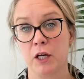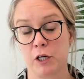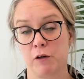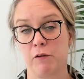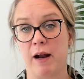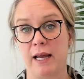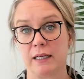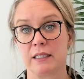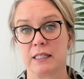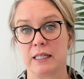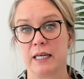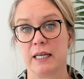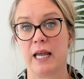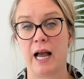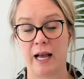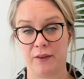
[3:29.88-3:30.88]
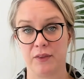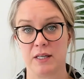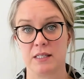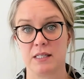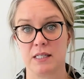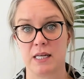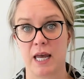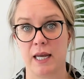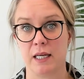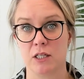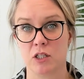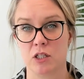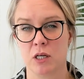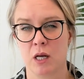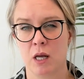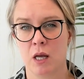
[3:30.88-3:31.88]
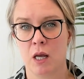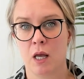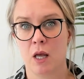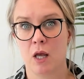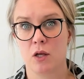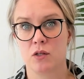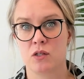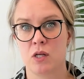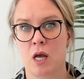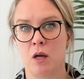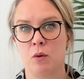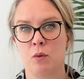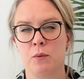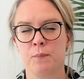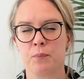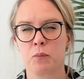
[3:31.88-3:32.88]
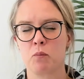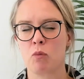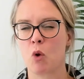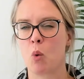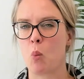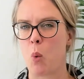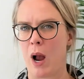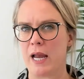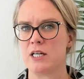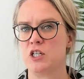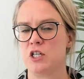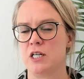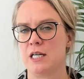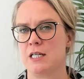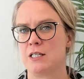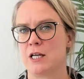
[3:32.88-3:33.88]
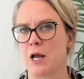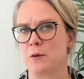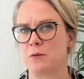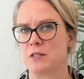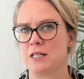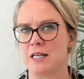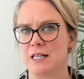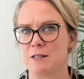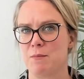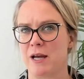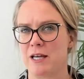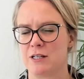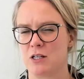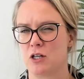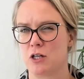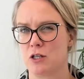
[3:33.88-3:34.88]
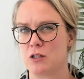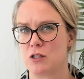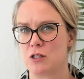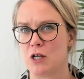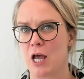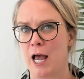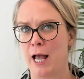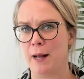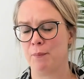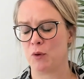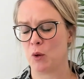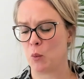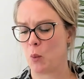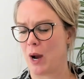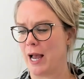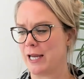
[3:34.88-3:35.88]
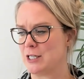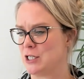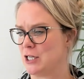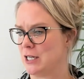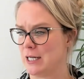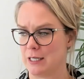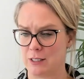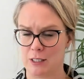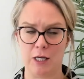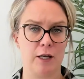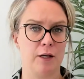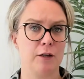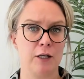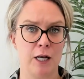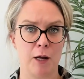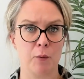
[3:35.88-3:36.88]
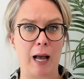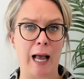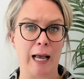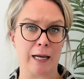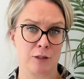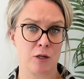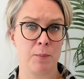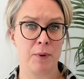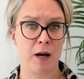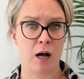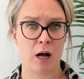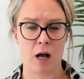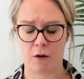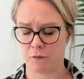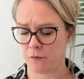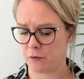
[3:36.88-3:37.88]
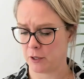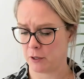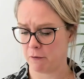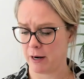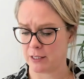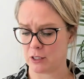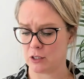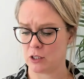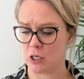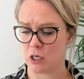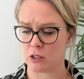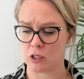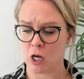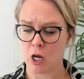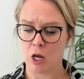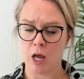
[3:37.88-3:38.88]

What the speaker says: correctly at this stage. So why do you need to go to these measures? Why do you need to, act on behalf of the creditors?